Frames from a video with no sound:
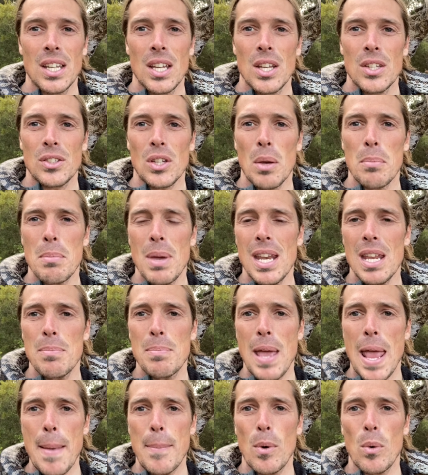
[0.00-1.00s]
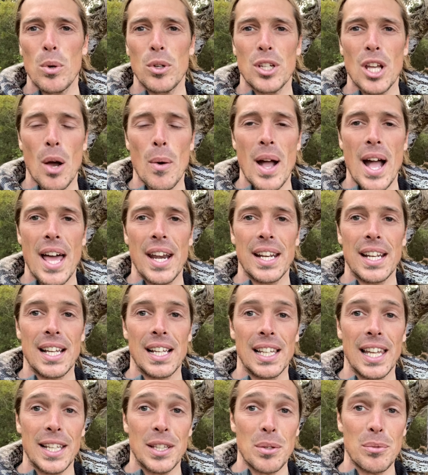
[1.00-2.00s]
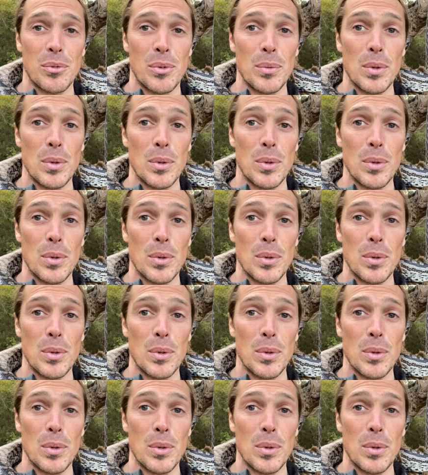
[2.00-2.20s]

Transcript: so many people would go out and collect them from